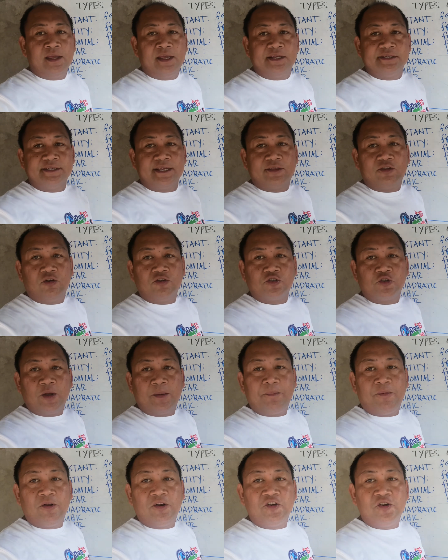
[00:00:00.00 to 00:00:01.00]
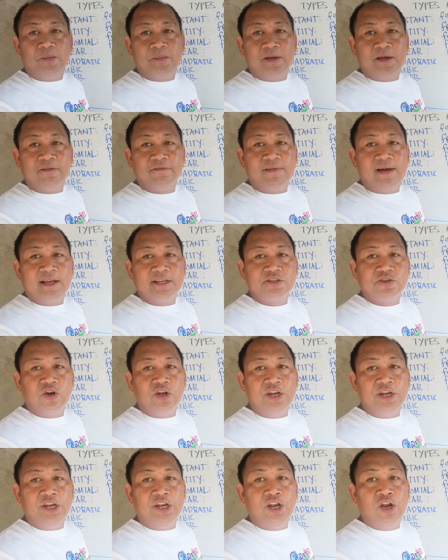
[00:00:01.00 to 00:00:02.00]
Is that also a polynomial
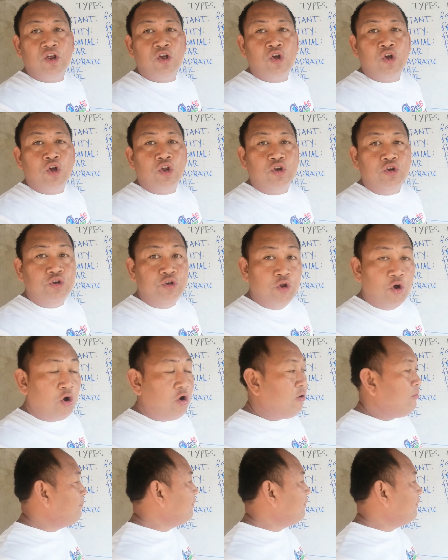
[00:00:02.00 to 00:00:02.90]
function? No,